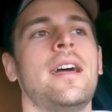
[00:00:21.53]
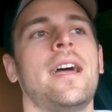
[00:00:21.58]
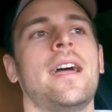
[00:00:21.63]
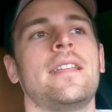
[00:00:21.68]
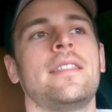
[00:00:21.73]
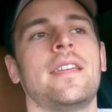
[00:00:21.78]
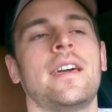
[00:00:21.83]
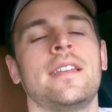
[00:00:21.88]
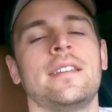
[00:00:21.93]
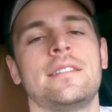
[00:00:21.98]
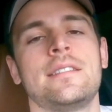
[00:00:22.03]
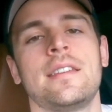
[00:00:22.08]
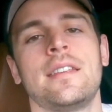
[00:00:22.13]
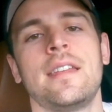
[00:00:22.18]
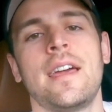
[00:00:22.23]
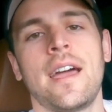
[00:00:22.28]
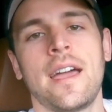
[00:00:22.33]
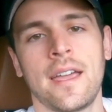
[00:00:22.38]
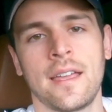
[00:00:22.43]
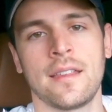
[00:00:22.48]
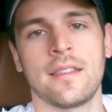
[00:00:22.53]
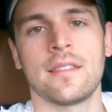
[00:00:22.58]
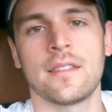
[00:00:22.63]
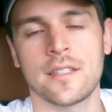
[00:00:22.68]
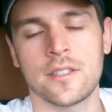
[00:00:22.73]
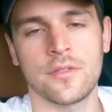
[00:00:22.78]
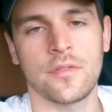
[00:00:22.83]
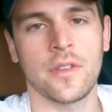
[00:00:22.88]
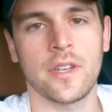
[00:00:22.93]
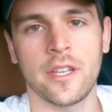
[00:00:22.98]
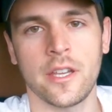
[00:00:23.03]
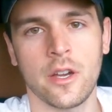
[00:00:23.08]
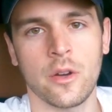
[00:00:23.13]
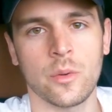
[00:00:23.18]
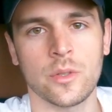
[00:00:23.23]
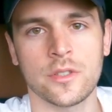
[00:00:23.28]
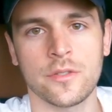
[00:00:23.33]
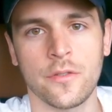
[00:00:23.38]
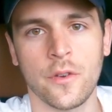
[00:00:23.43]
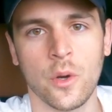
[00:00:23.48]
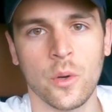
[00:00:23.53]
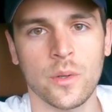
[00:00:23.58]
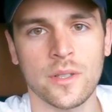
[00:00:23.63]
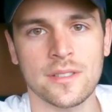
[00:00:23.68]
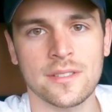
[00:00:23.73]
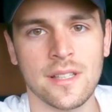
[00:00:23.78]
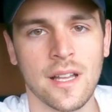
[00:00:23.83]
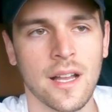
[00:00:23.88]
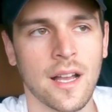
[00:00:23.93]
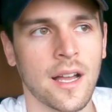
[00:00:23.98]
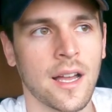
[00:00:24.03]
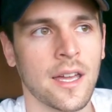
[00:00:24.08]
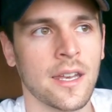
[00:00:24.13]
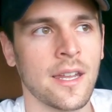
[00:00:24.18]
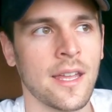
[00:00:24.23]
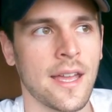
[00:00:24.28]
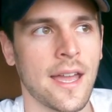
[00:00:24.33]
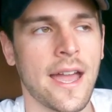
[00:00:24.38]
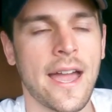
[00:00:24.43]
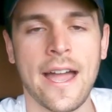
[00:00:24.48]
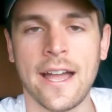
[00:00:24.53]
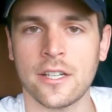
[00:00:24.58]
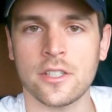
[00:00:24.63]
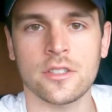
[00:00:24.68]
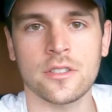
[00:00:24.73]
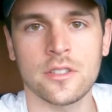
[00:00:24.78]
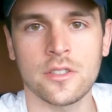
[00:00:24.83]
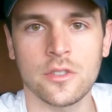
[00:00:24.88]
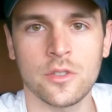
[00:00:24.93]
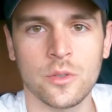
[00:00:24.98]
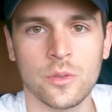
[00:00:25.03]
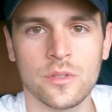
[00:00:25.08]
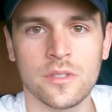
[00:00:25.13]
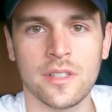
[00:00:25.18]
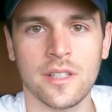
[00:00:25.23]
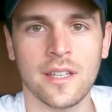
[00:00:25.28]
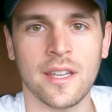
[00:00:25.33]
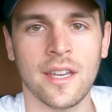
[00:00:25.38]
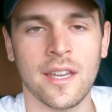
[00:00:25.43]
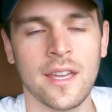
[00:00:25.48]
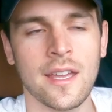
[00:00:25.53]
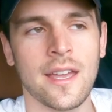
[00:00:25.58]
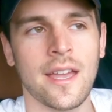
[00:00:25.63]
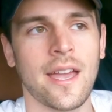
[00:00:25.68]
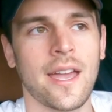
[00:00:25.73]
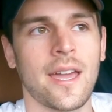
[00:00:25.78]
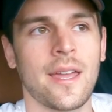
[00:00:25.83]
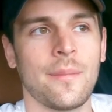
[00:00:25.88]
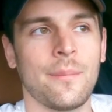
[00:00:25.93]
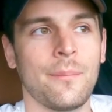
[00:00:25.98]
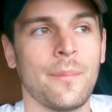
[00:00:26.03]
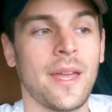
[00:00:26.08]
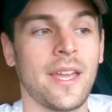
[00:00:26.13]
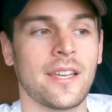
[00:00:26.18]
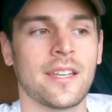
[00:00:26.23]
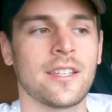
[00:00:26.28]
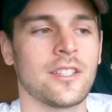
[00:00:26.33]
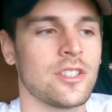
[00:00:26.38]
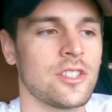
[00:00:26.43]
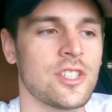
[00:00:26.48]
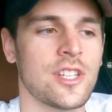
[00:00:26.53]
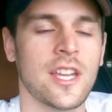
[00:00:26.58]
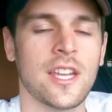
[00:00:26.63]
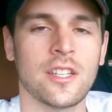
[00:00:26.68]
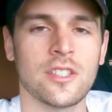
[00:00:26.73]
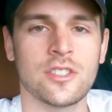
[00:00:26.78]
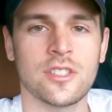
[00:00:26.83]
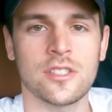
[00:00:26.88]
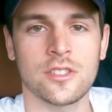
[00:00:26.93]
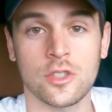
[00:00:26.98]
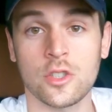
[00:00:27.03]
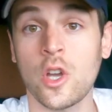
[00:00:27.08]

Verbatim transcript: And then today, this video is focused on actually using it and making changes,